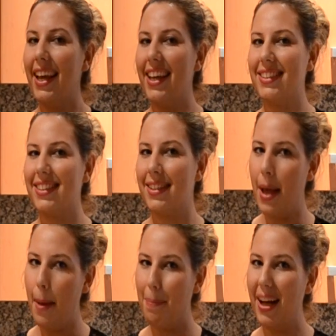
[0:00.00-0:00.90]
It's
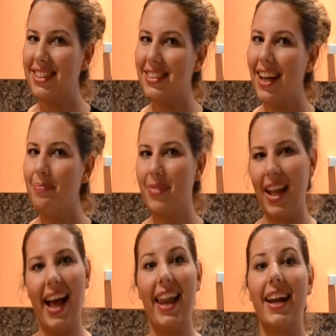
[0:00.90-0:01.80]
pasta
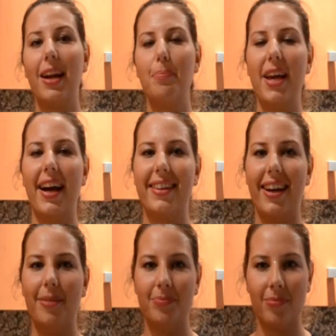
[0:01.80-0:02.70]

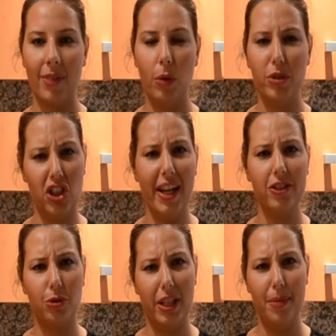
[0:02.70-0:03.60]
all'arrabbiata, which
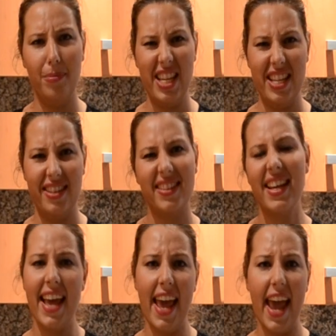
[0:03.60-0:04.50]
literally means
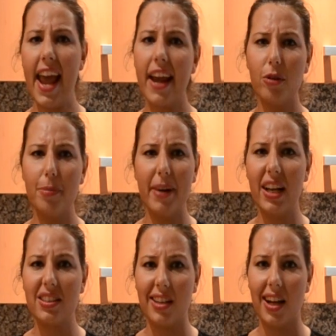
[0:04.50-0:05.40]
angry
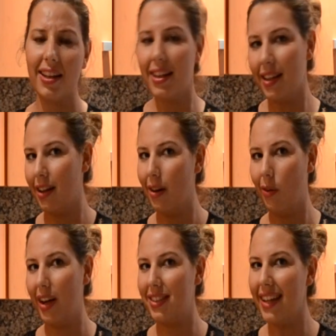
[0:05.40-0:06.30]
pasta.
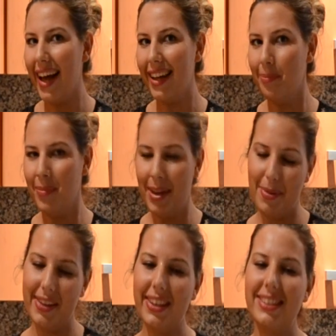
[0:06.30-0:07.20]
Why is that?
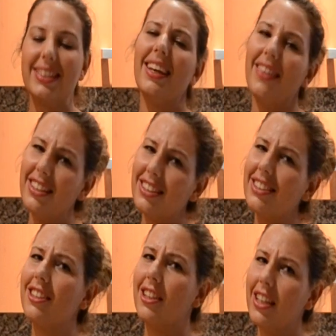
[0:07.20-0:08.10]
Because there's
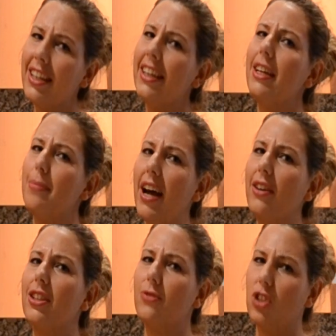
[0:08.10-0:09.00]
a good
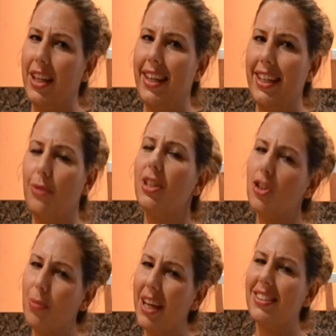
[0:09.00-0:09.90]
amount of chili,
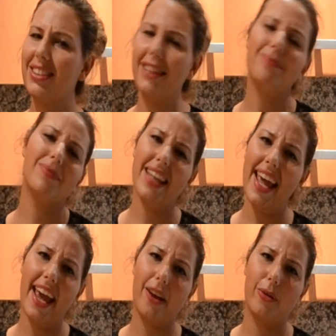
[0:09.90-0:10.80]
which makes it
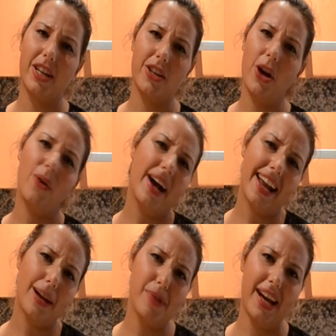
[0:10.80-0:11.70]
angry, you know,
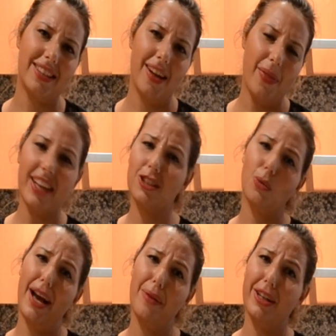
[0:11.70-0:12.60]
arrabbiata. That's
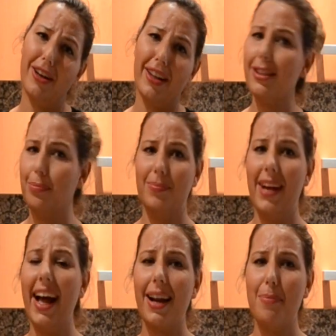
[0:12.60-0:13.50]
why we call it
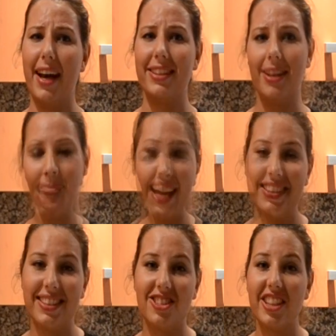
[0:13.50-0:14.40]
arrabbiata.
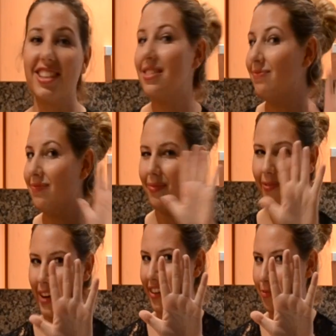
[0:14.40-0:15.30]
It's just
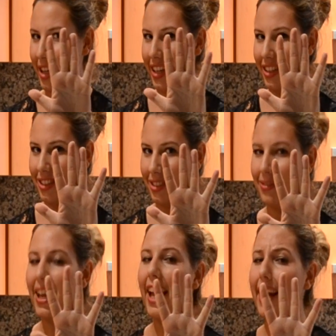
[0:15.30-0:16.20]
5 minutes,
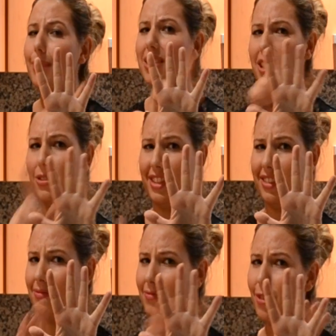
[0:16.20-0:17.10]
and I'm
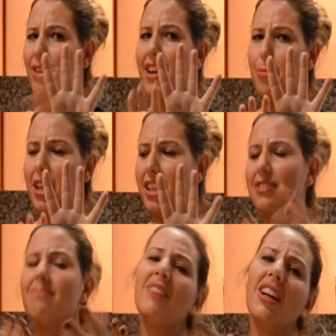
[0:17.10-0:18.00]
serious, 5
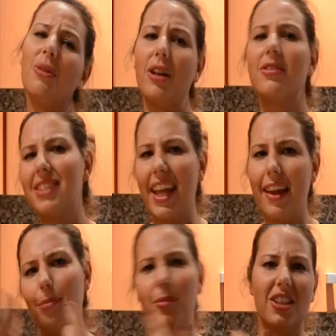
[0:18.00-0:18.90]
minutes. Well,
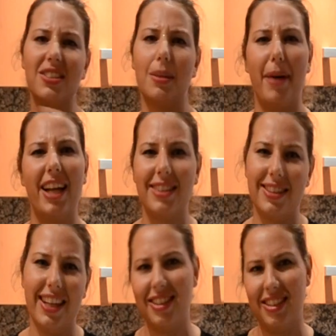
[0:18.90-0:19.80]
10, because the pasta
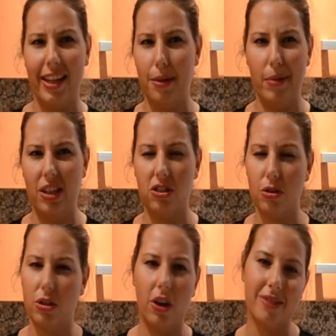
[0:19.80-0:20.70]
takes 10 minutes
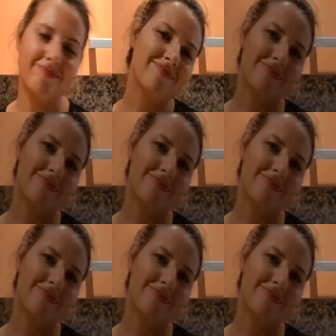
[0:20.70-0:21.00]
to cook.